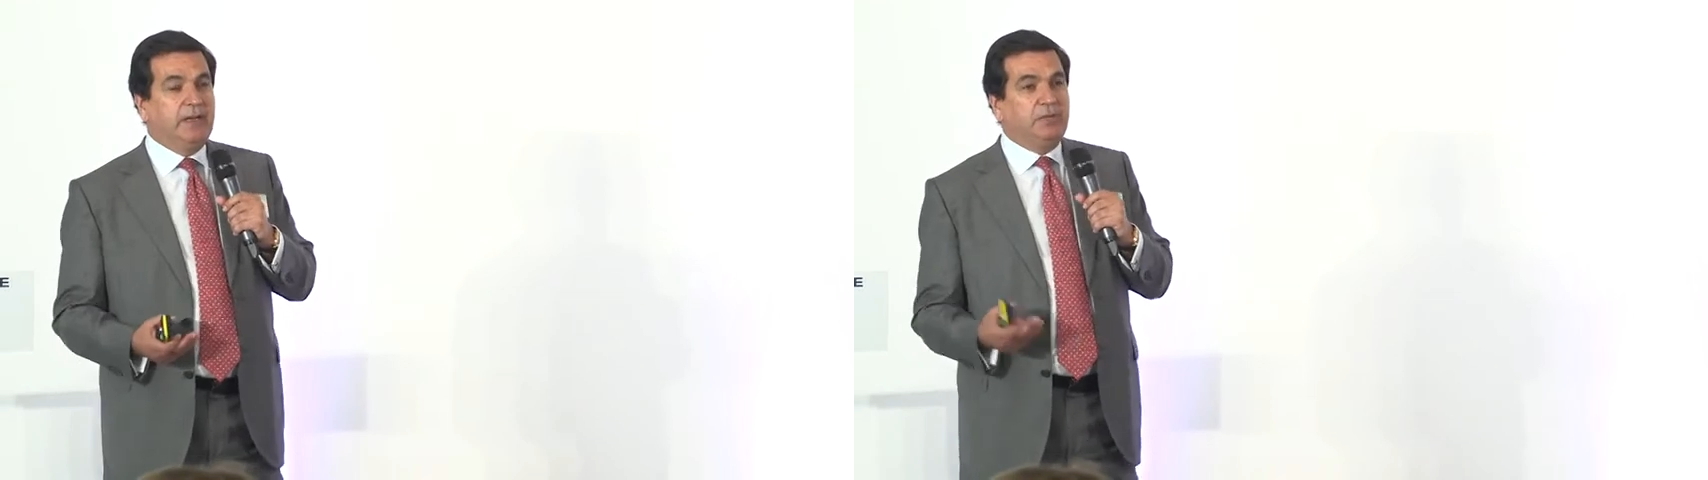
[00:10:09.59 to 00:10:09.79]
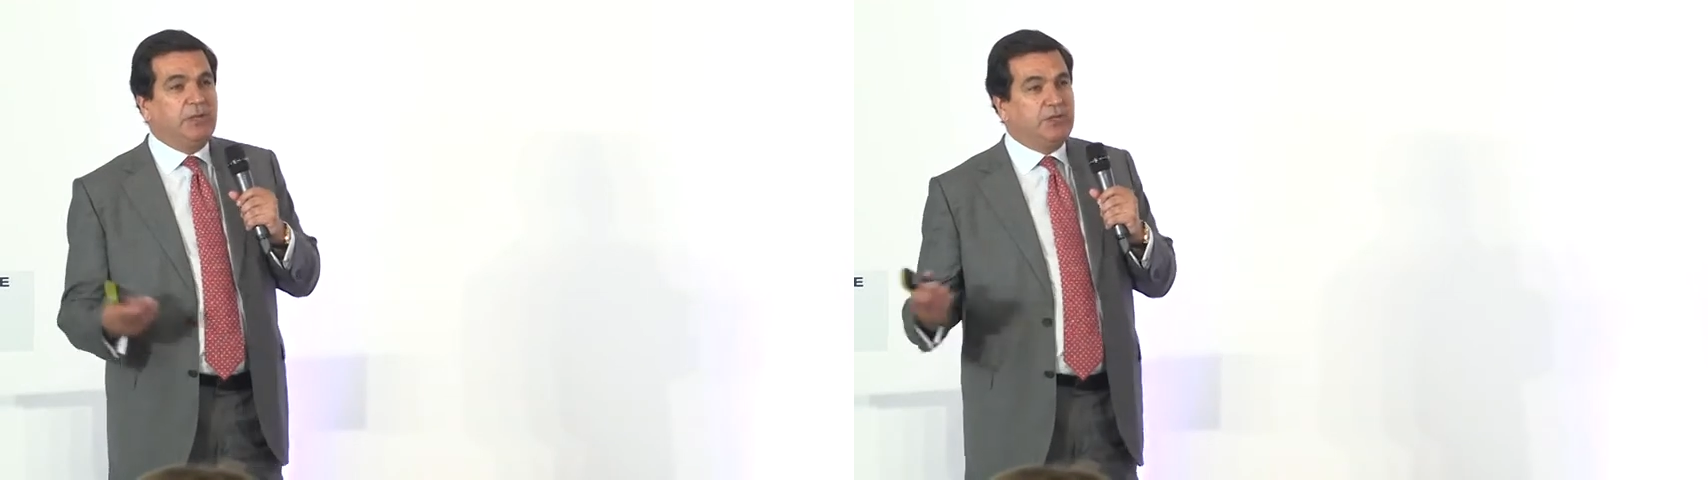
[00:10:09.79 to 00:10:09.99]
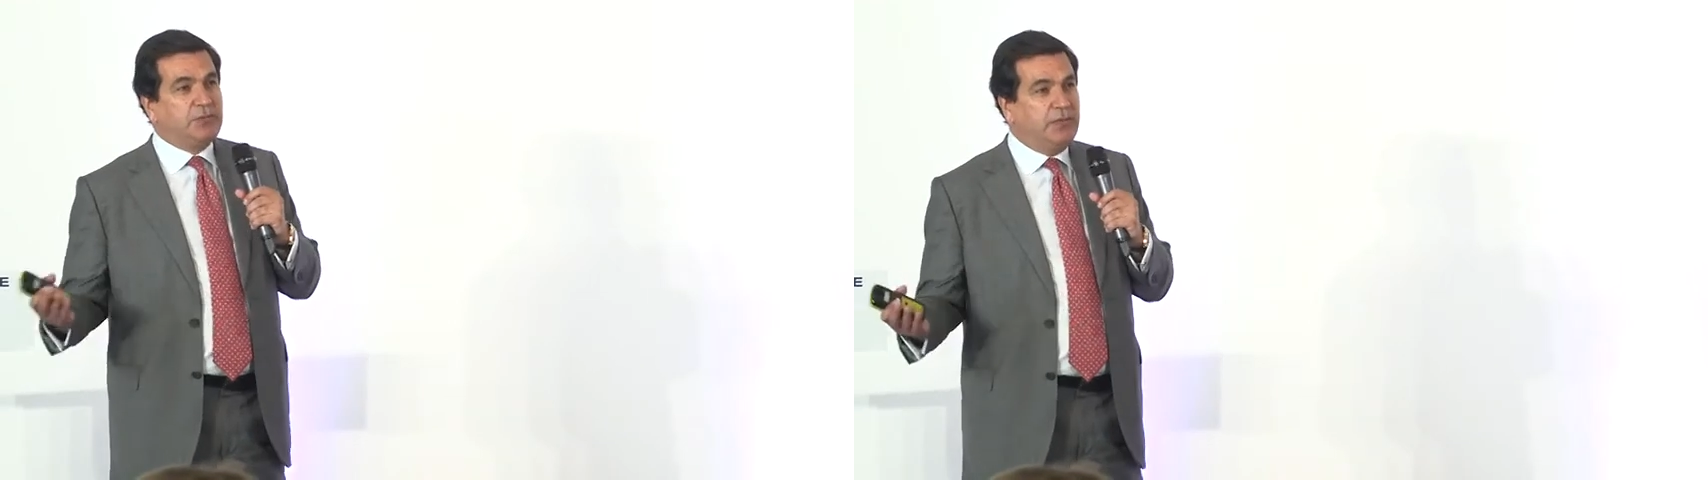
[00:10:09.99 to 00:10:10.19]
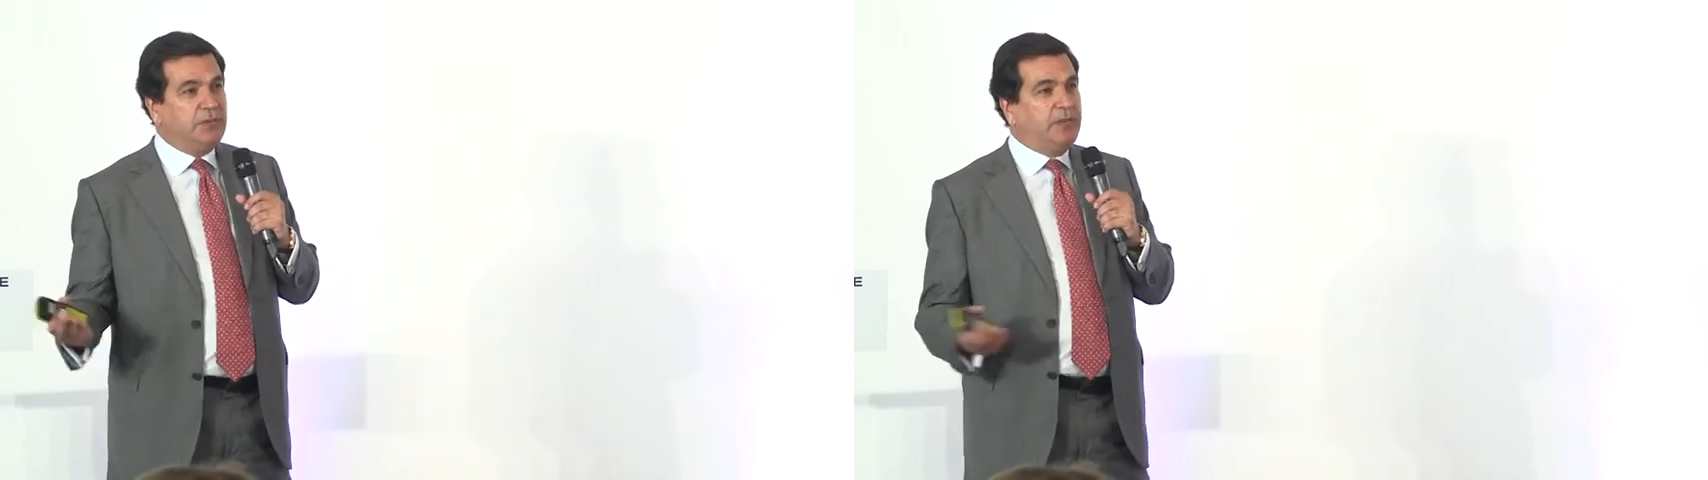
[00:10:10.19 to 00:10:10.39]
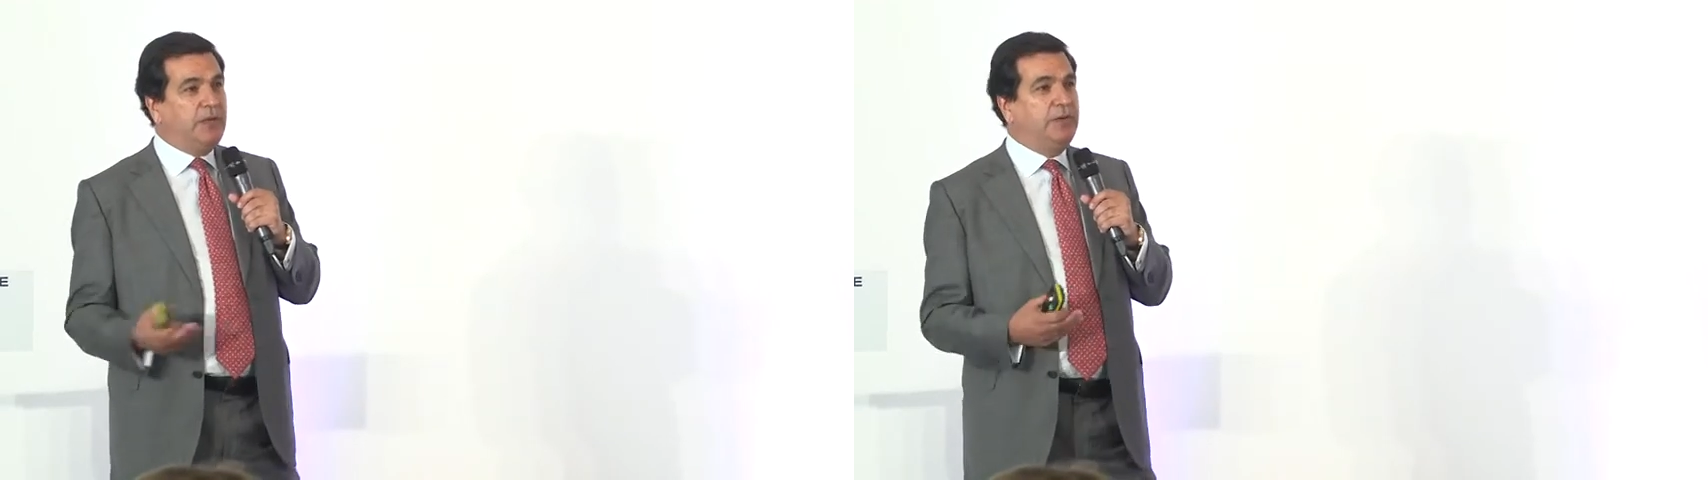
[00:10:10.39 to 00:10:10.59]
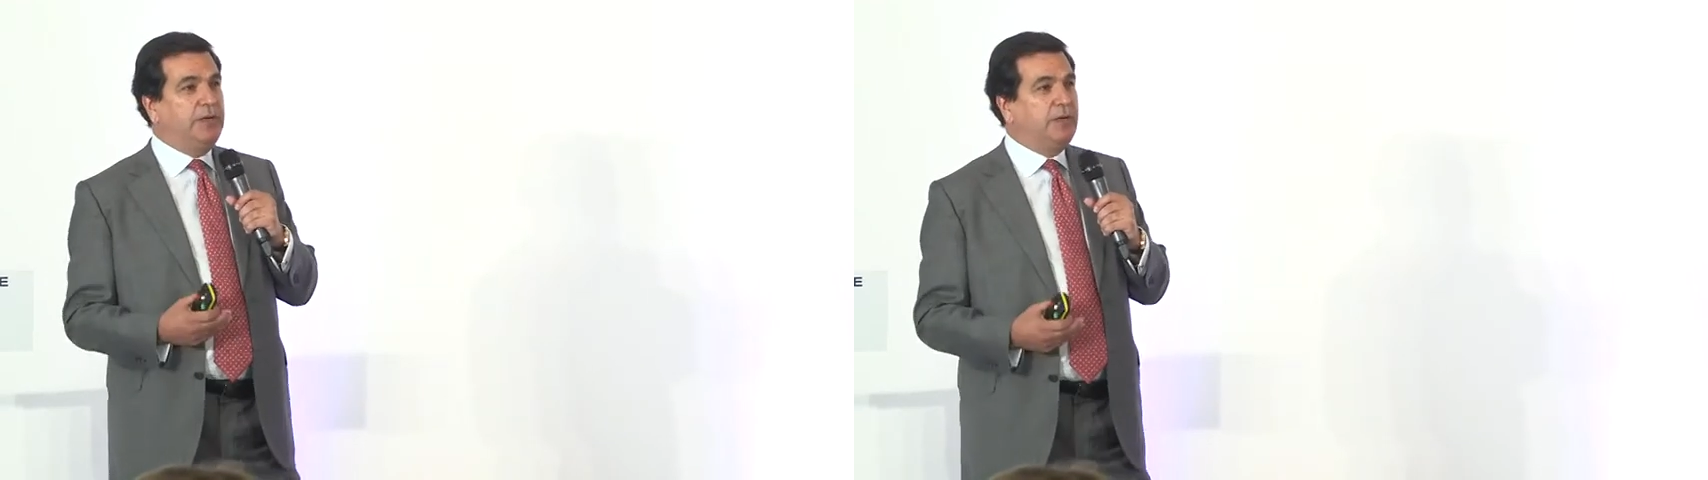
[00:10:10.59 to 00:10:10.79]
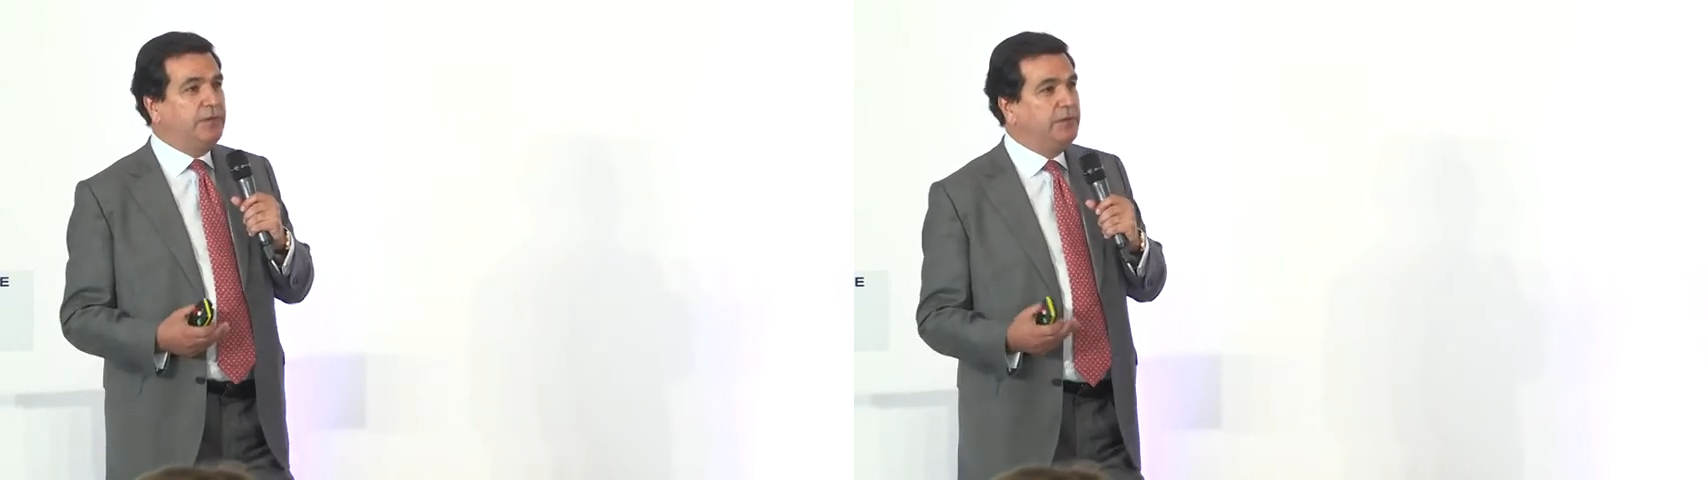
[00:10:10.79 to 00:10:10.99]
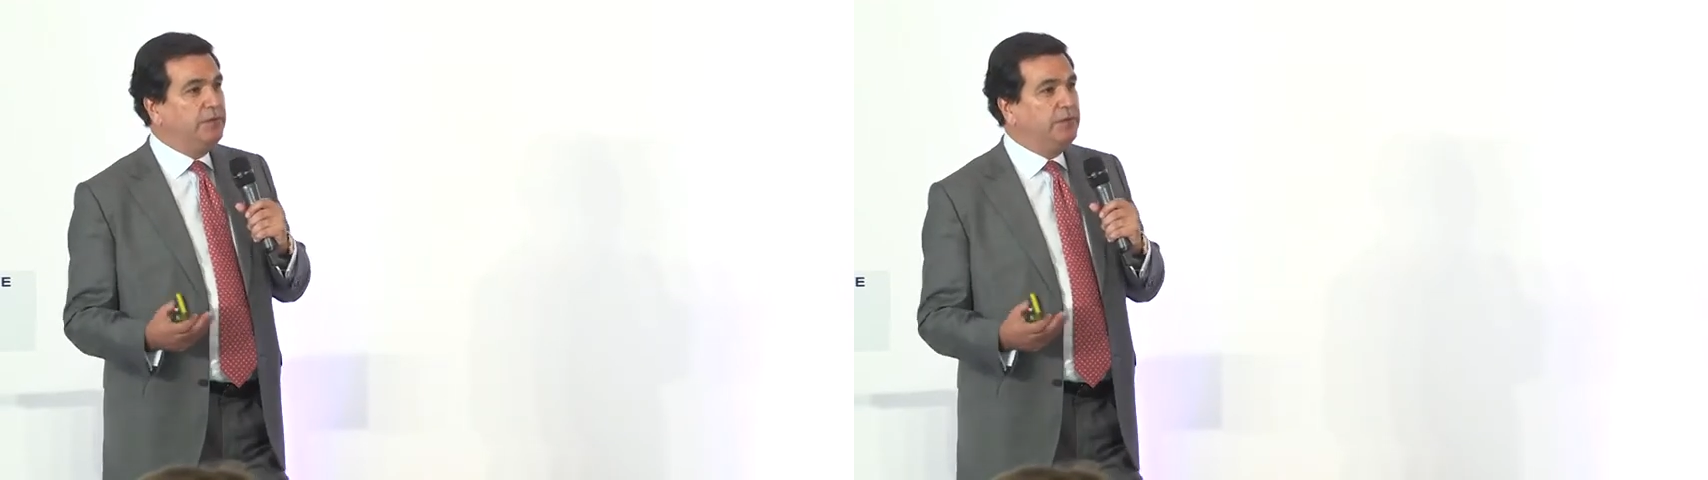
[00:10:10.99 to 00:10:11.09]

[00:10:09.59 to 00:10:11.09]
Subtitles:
because wind power or the